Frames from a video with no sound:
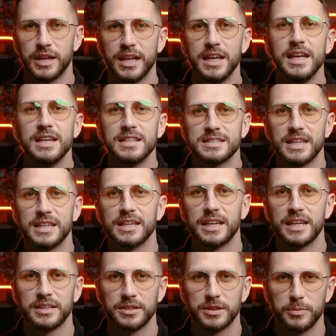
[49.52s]
ready, sending
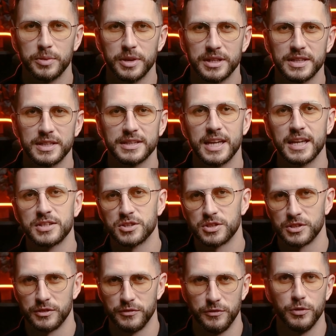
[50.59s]
it to the printer takes
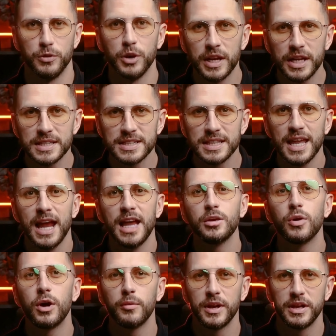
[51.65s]
just a few clicks, and
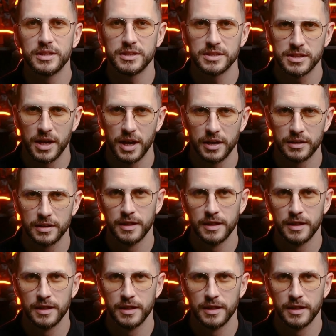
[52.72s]
you are ready to start.